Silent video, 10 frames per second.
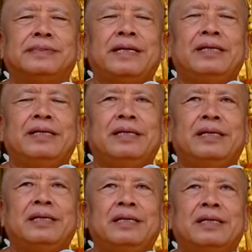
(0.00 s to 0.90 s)
Then
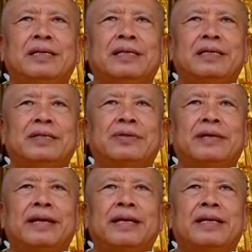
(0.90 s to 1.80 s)
you
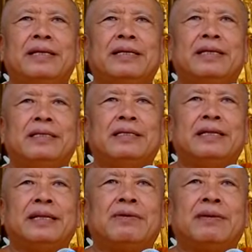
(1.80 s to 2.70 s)
can
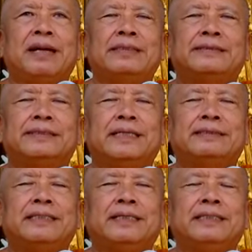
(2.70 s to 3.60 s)
recognize
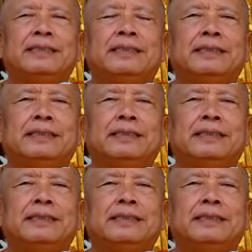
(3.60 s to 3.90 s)
sensing